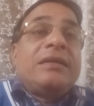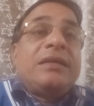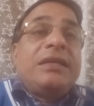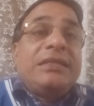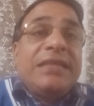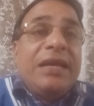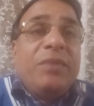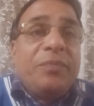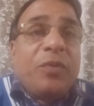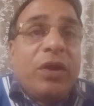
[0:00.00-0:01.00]
design
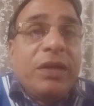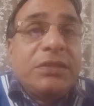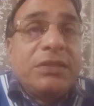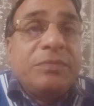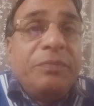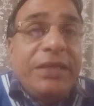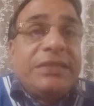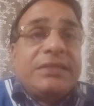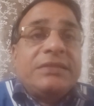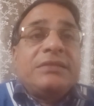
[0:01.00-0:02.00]
my products
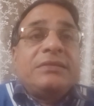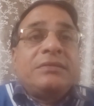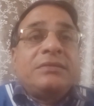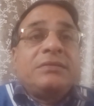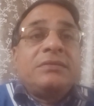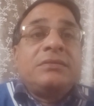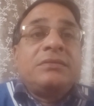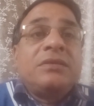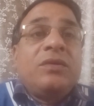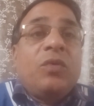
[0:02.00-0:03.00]
mix,
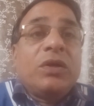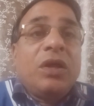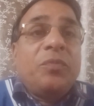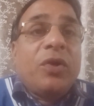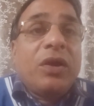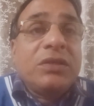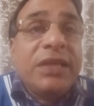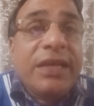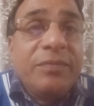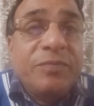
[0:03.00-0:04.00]
what all products I
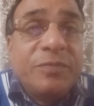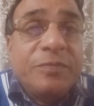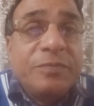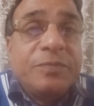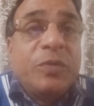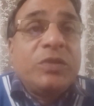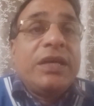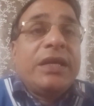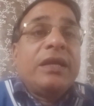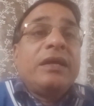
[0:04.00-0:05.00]
can put
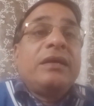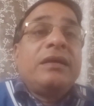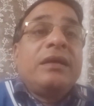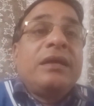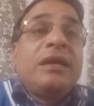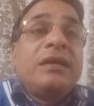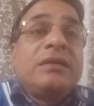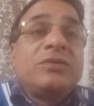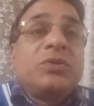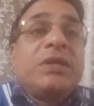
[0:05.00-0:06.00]
there,
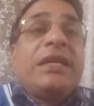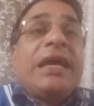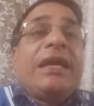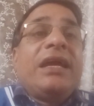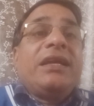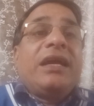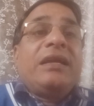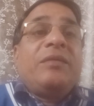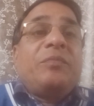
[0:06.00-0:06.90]
so that I can get